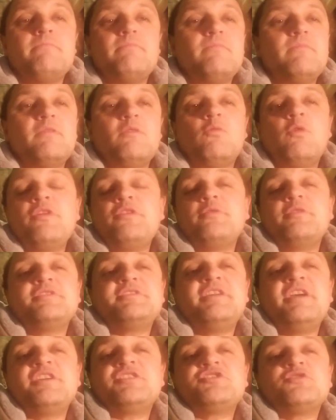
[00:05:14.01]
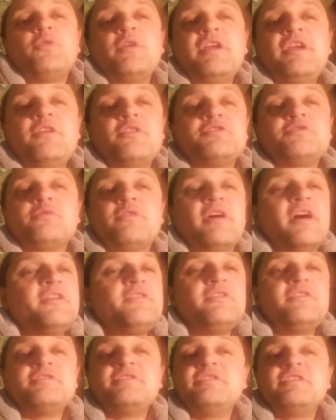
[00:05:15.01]
whether it takes 20 years or
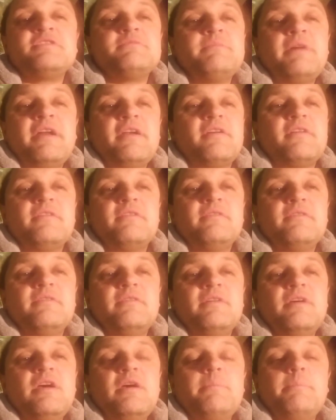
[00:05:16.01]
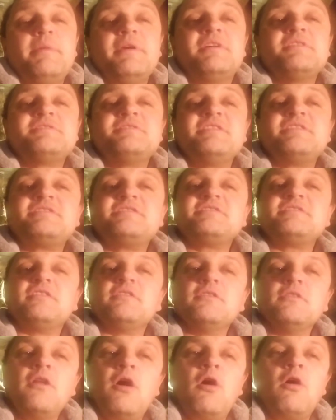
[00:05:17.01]
100 years, it doesn't matter. Because this is a
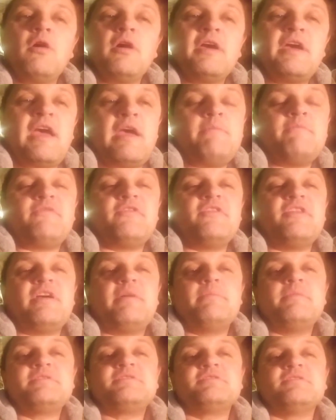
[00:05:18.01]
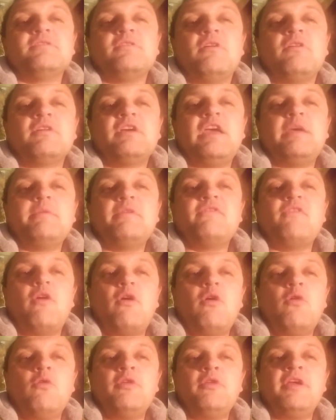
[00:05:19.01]
long game for them. This is a long game of
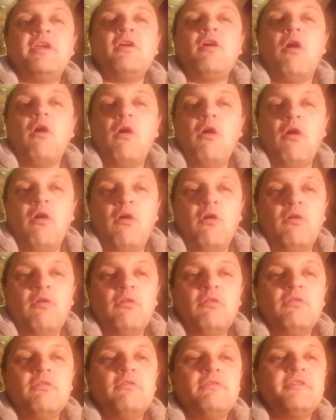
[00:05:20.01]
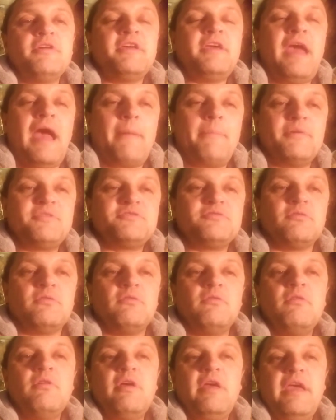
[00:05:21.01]
owning all the
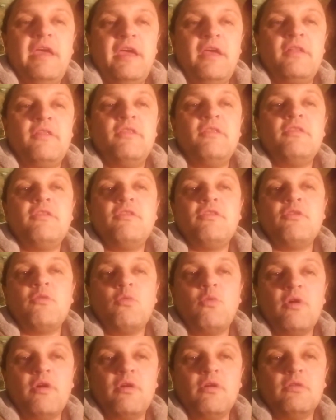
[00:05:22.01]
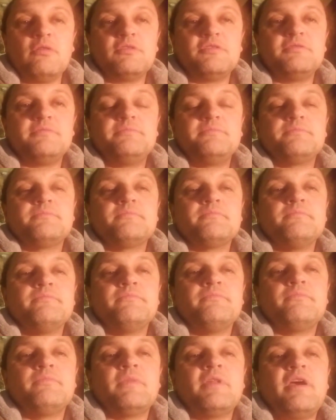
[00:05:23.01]
capital in the world.
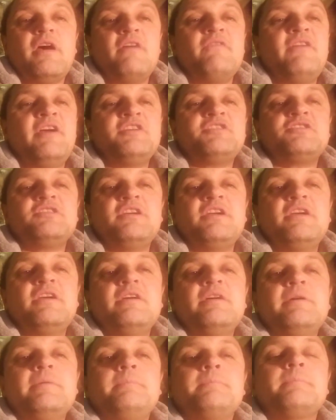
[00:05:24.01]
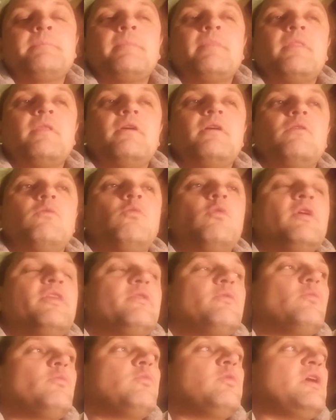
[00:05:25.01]
Eventually,
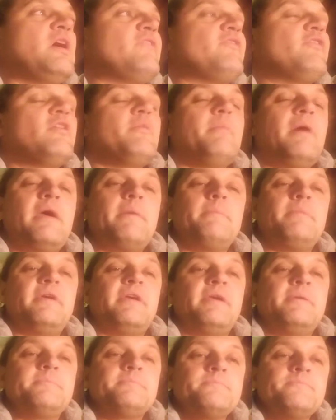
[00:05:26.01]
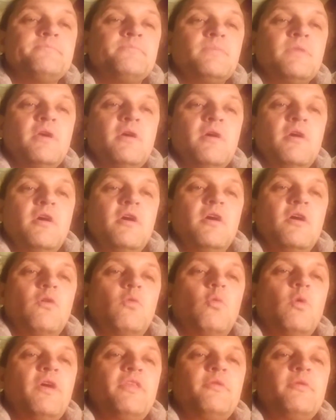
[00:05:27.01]
with whatever it might be,
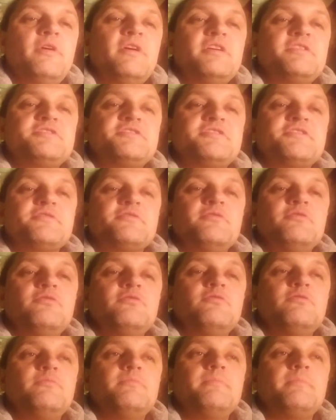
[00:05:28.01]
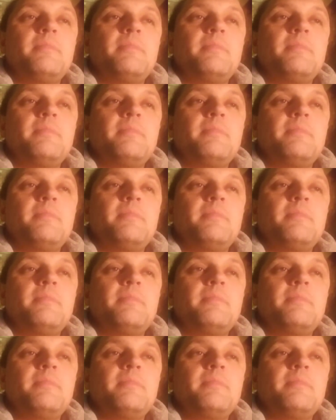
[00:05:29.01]
whether it is through